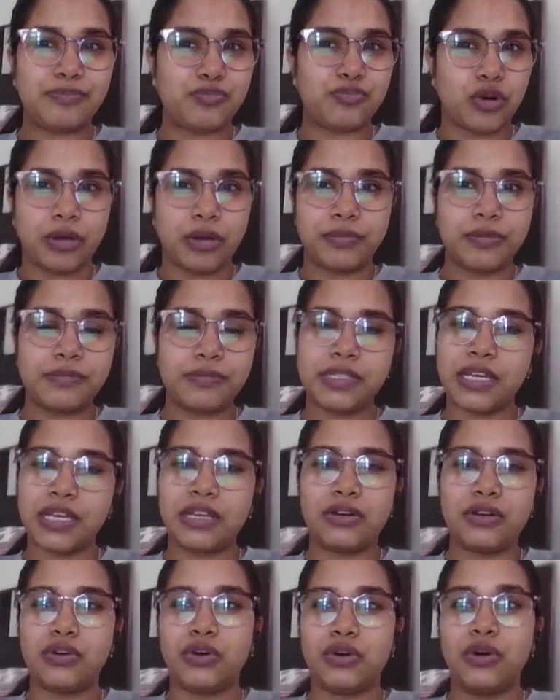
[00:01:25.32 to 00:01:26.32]
problems. I
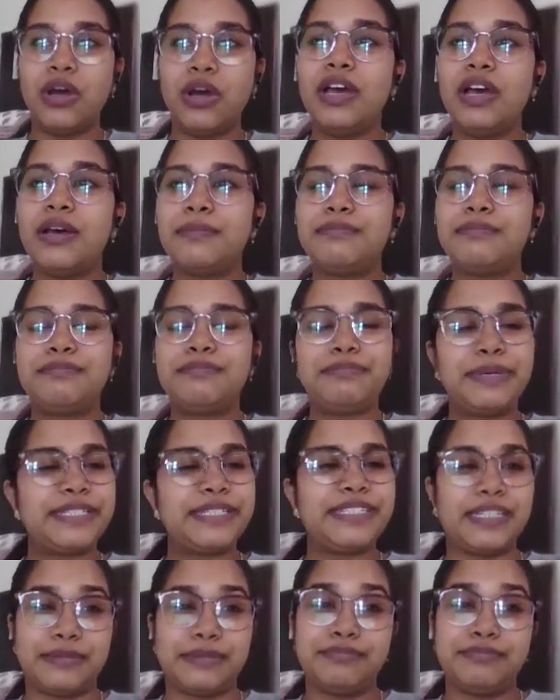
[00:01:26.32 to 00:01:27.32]
don't know, but
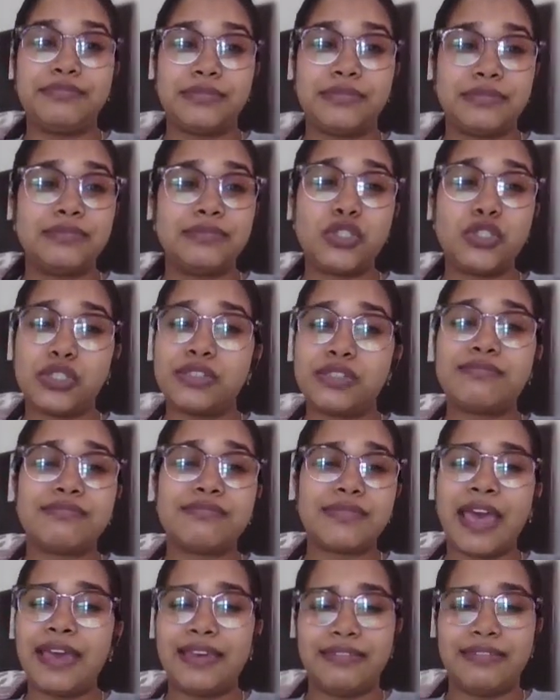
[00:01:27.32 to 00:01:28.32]
yeah, just
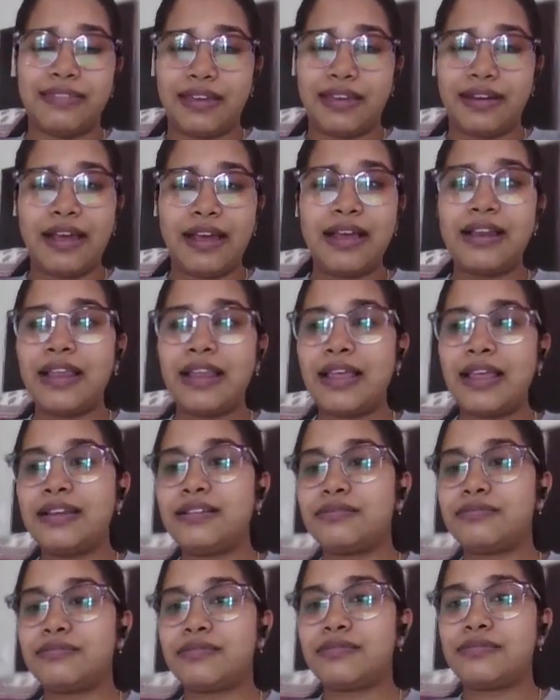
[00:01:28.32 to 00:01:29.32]
hang in there.
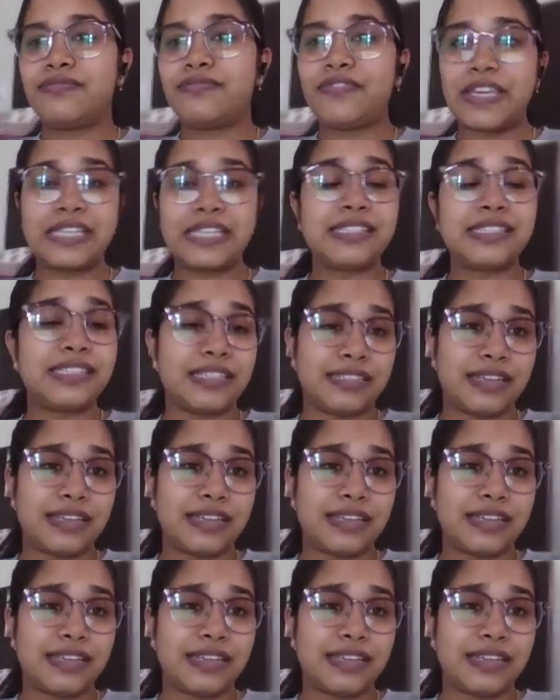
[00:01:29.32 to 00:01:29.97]
I'll fix it